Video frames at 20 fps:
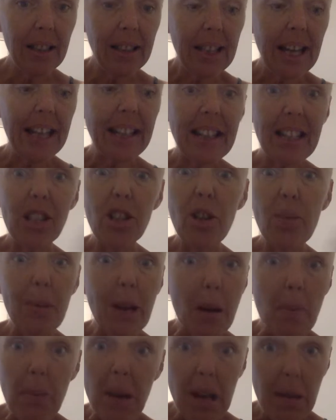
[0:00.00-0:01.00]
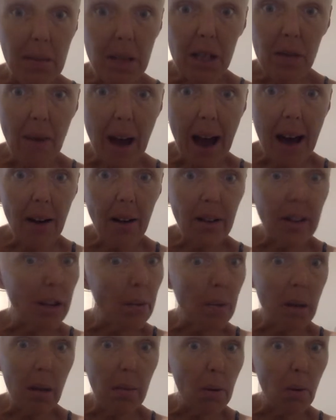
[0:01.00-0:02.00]
Like this could be a baby's rattle and the
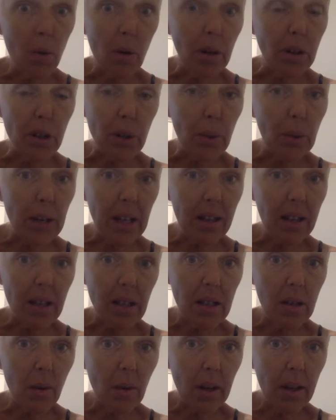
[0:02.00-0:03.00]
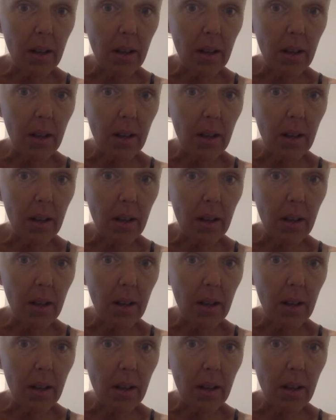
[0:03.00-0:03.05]
baby wouldn't do anything to it.